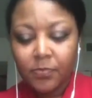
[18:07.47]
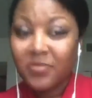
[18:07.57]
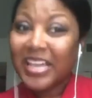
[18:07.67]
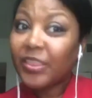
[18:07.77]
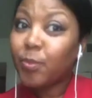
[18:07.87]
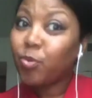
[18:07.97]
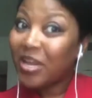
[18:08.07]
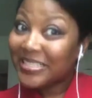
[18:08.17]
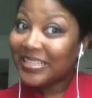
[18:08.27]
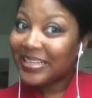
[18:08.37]
not the
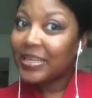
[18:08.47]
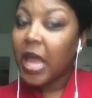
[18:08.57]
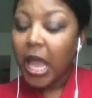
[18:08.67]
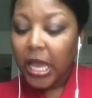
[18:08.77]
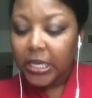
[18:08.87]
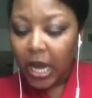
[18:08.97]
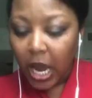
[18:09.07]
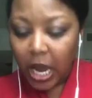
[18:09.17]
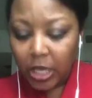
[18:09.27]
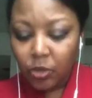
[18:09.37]
president,
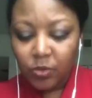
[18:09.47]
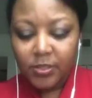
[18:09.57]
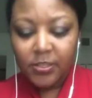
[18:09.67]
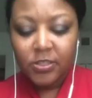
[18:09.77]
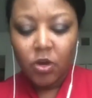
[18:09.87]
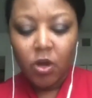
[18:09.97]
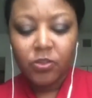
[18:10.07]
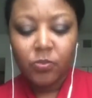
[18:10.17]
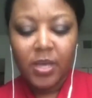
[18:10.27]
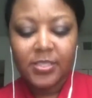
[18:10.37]
Congress is
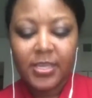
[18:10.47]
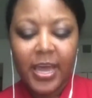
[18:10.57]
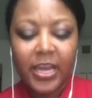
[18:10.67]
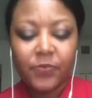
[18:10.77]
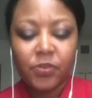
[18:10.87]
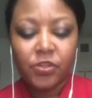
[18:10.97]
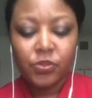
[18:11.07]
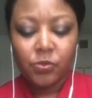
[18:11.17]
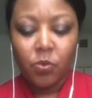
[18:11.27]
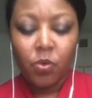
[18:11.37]
authorized to act for the
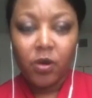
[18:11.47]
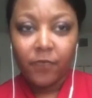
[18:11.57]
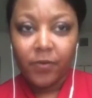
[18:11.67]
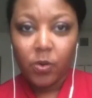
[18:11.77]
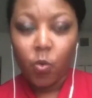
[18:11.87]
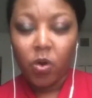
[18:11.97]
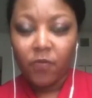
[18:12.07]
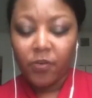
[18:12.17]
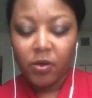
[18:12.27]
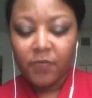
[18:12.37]
general
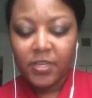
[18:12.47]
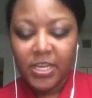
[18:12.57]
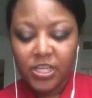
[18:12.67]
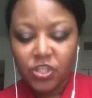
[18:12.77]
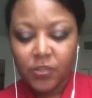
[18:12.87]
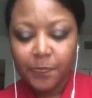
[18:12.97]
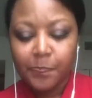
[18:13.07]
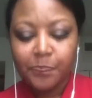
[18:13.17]
welfare of the nation